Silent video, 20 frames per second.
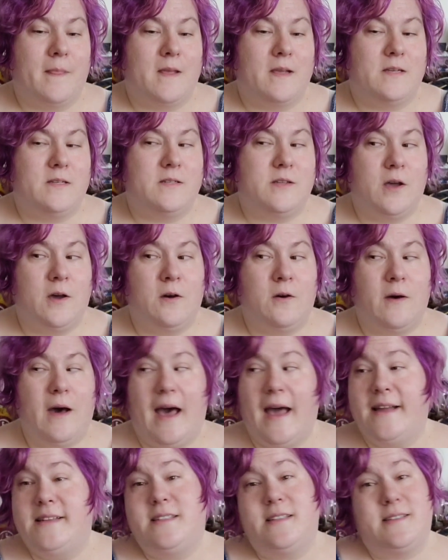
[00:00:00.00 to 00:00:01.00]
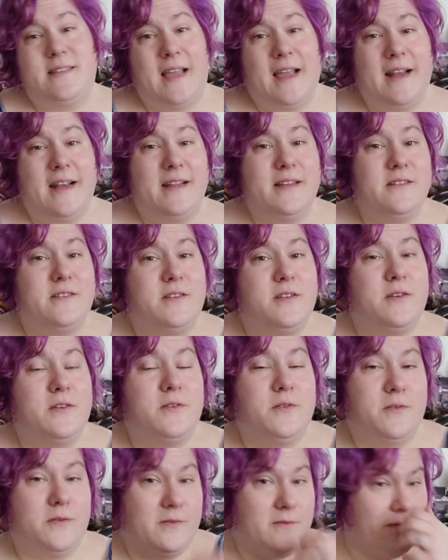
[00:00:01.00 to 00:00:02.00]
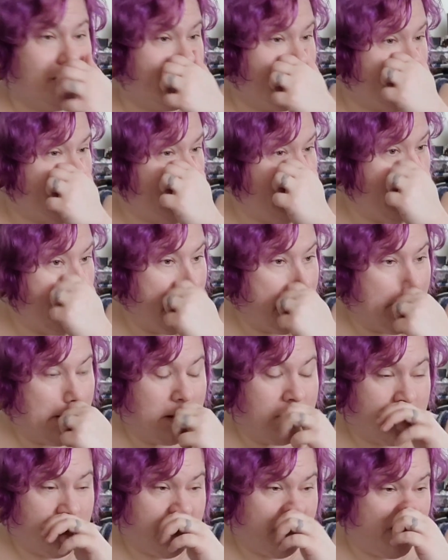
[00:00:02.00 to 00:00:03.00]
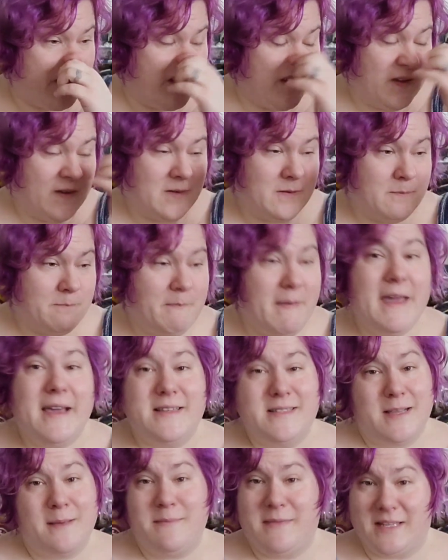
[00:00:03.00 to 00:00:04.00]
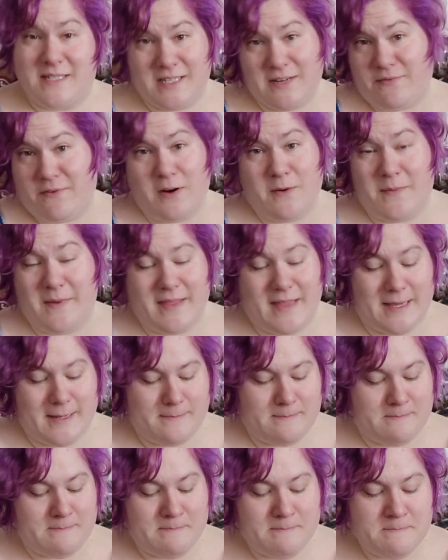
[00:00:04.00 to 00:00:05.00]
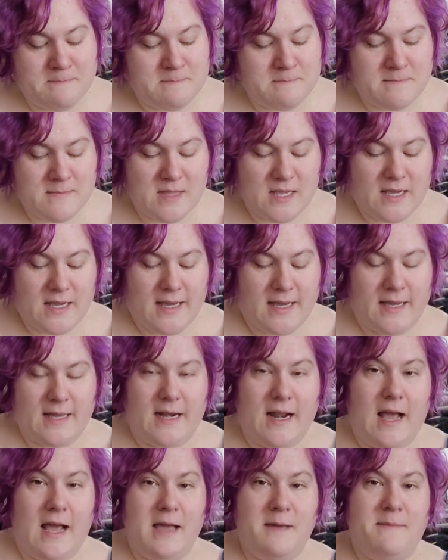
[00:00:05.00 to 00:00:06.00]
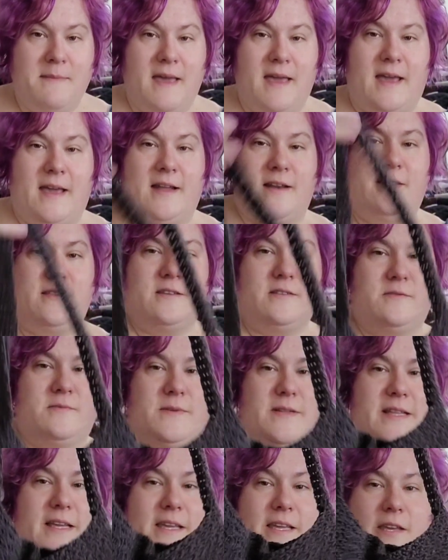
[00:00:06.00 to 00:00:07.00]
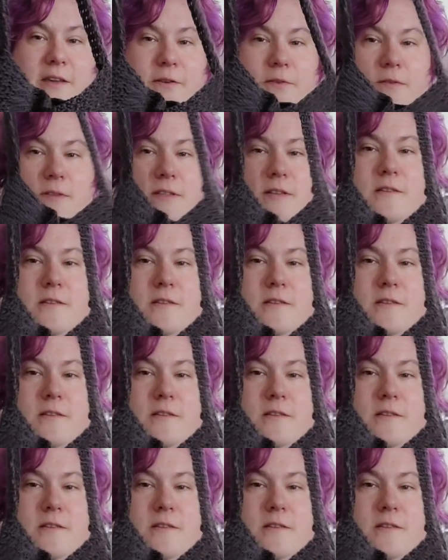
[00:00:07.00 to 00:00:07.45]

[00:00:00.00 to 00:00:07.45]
So I decided to make something different with it. and I made this really cute